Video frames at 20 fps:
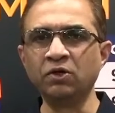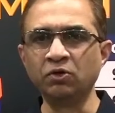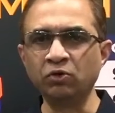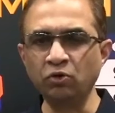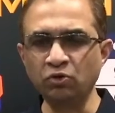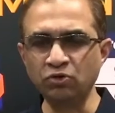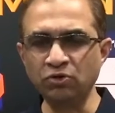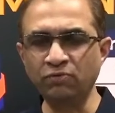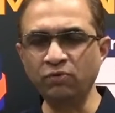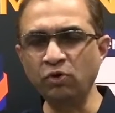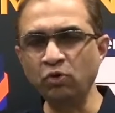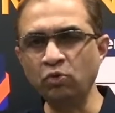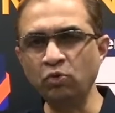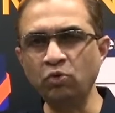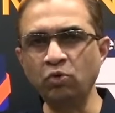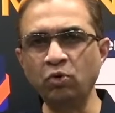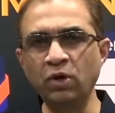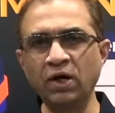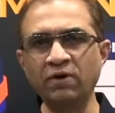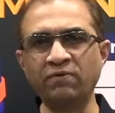those of you
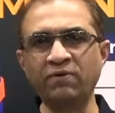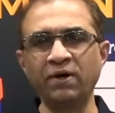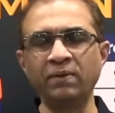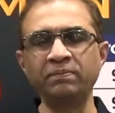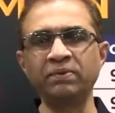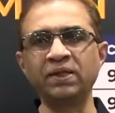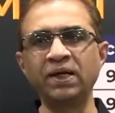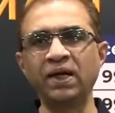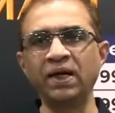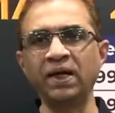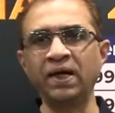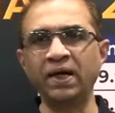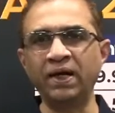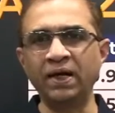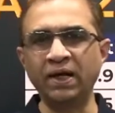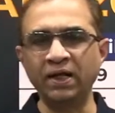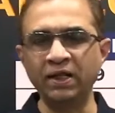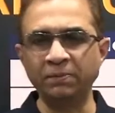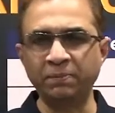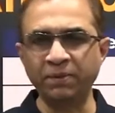who are from Telangana and
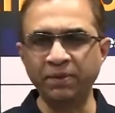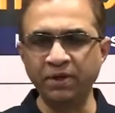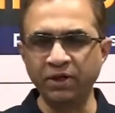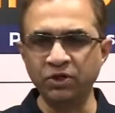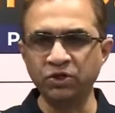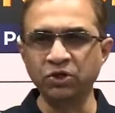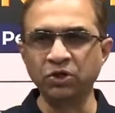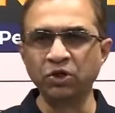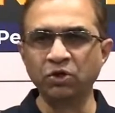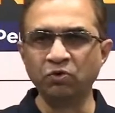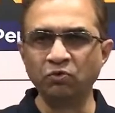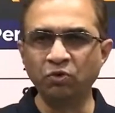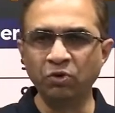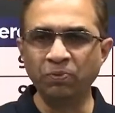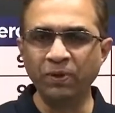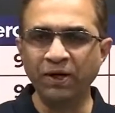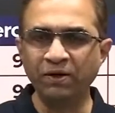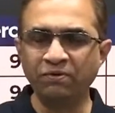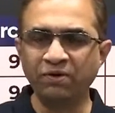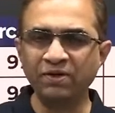Andhra Pradesh would
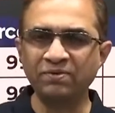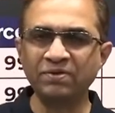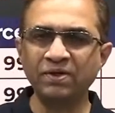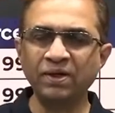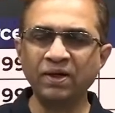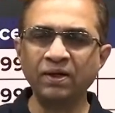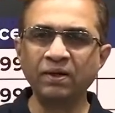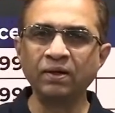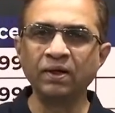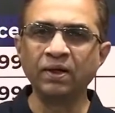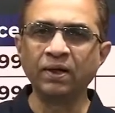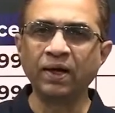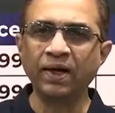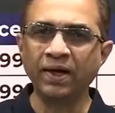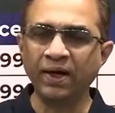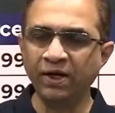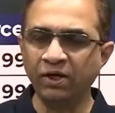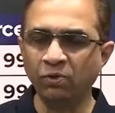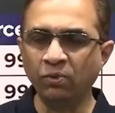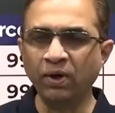be interested in
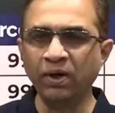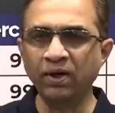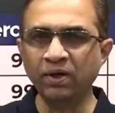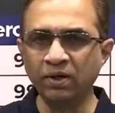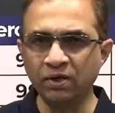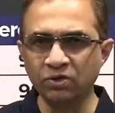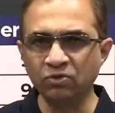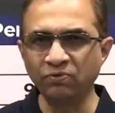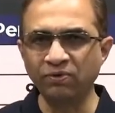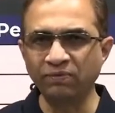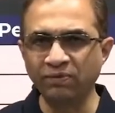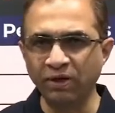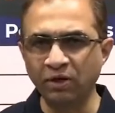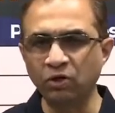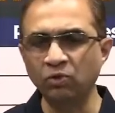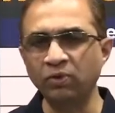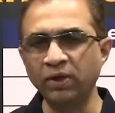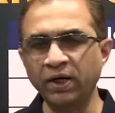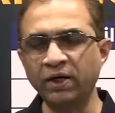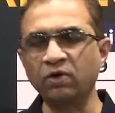NIT Warangal, so we will
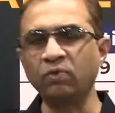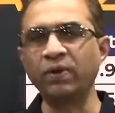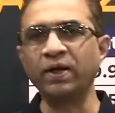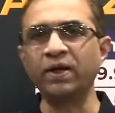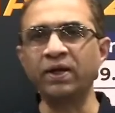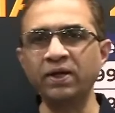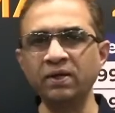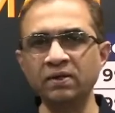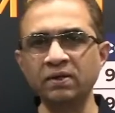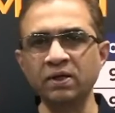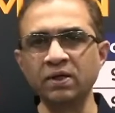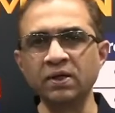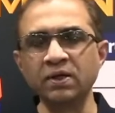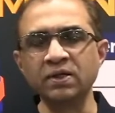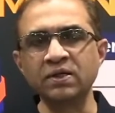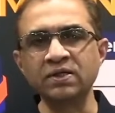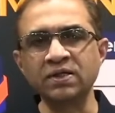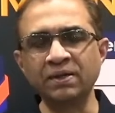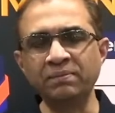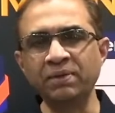do that quickly
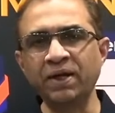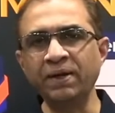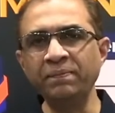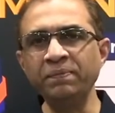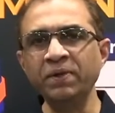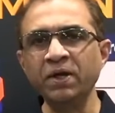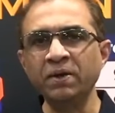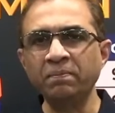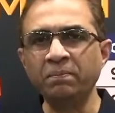sometime.